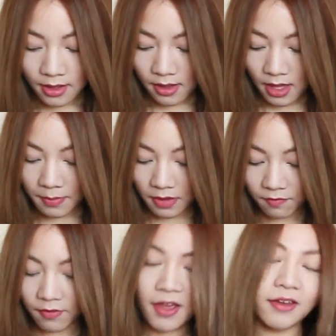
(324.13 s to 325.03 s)
And
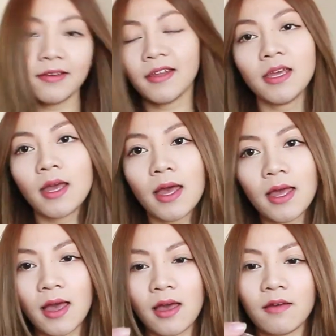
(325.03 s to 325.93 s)
finally, I
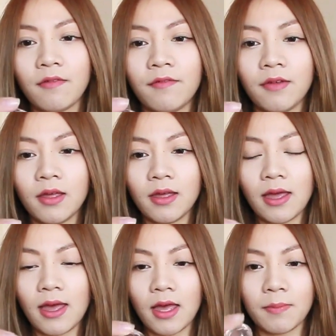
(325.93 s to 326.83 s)
have
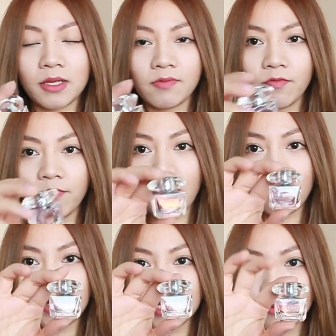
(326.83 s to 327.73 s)
a
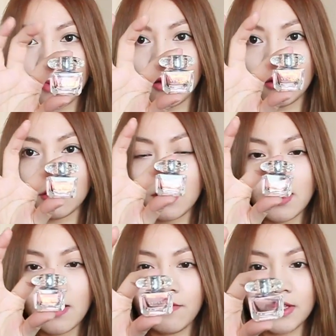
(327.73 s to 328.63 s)
very small
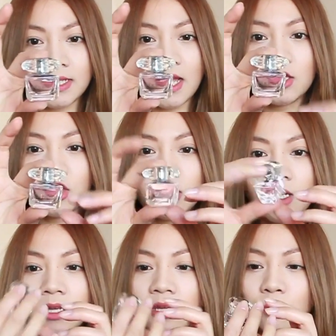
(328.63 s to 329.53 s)

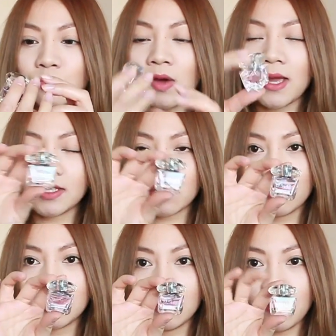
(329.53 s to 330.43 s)
Versace bright
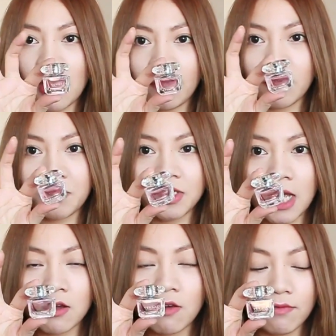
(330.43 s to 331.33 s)
crystal perfume, which
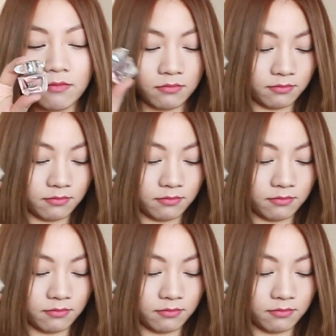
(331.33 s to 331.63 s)
I got,